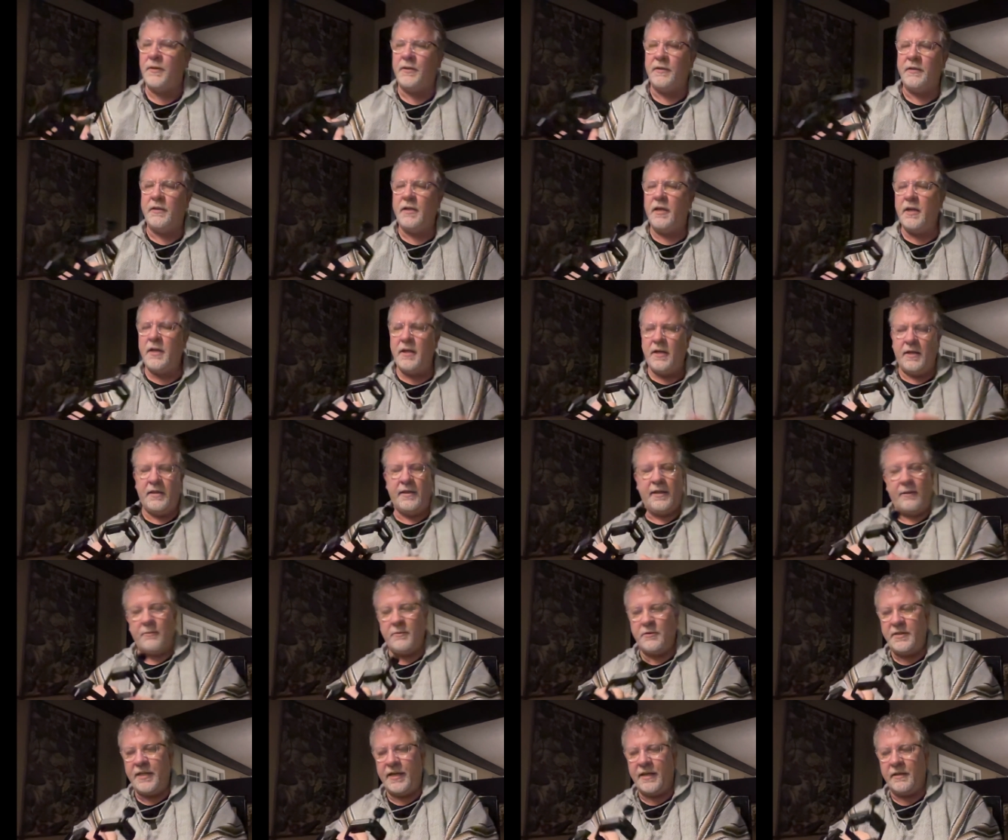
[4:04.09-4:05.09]
And
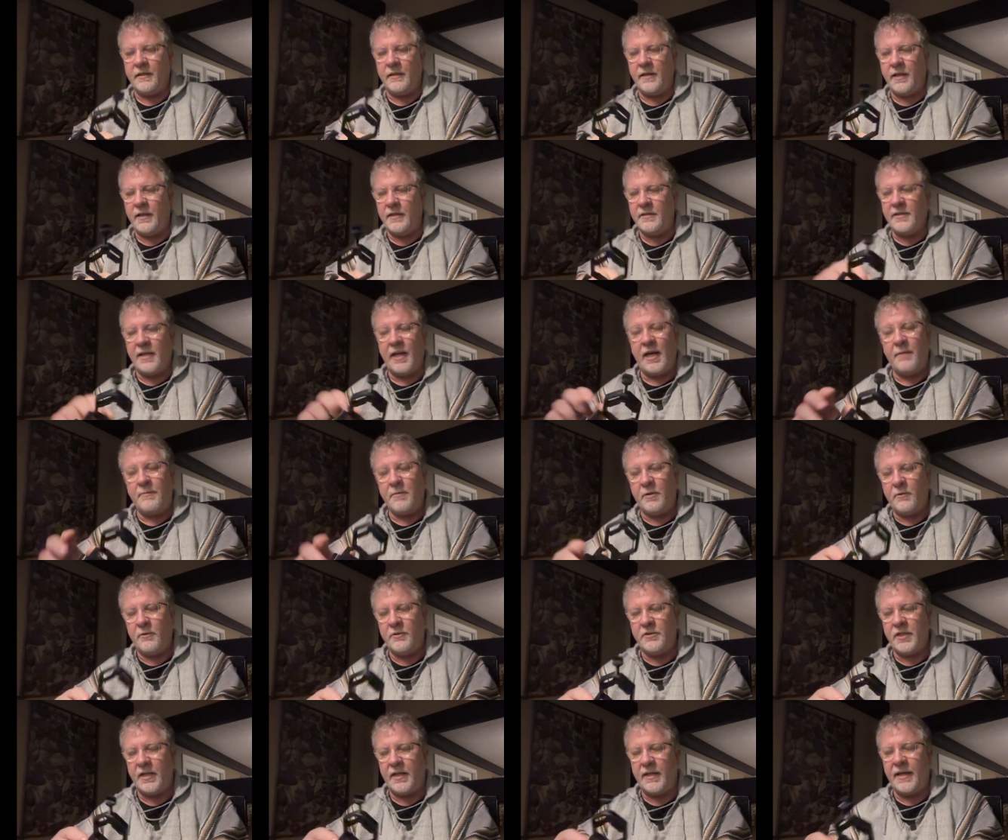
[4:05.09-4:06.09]
that would take a lot of time. But
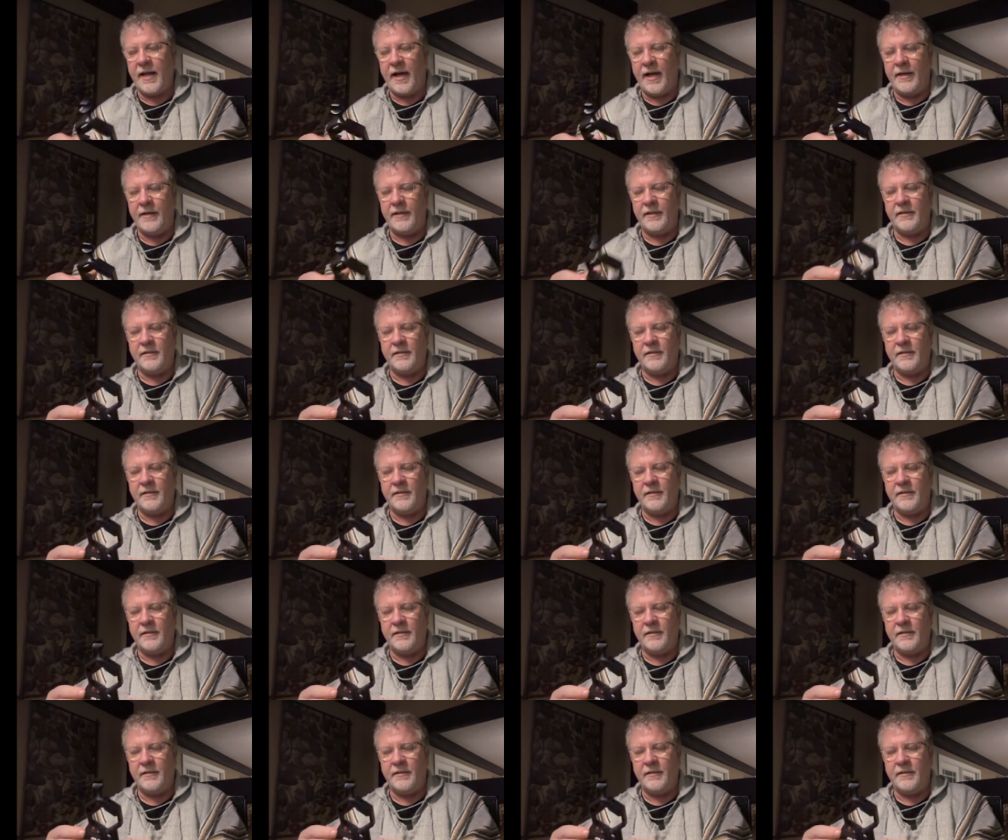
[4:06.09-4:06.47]
once I got it